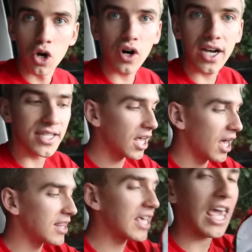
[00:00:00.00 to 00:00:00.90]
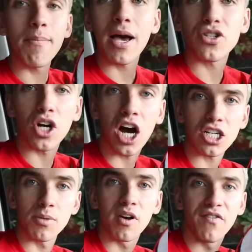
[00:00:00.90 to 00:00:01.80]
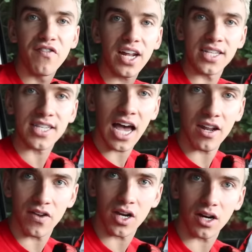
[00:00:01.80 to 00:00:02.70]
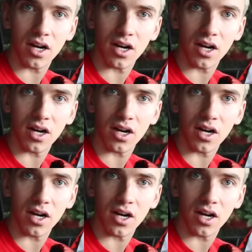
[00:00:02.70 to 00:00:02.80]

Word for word: Grace, the Game Master costume could fit inside of here.